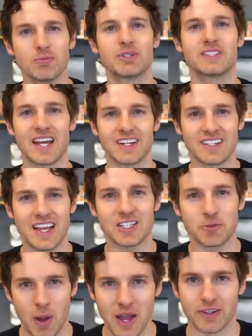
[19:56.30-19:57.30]
protect that
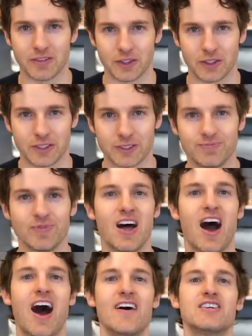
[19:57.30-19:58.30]
spine of yours.
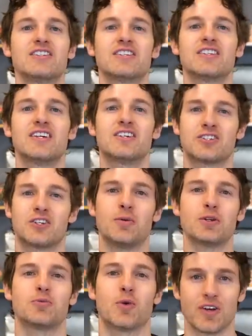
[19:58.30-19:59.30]
Obviously, there's so
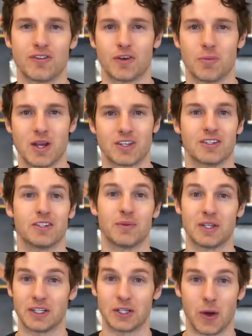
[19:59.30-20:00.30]
much more information that
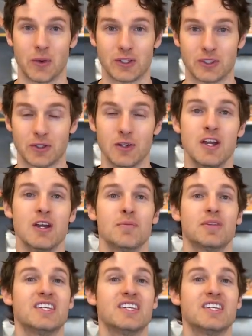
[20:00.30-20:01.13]
we could go into, but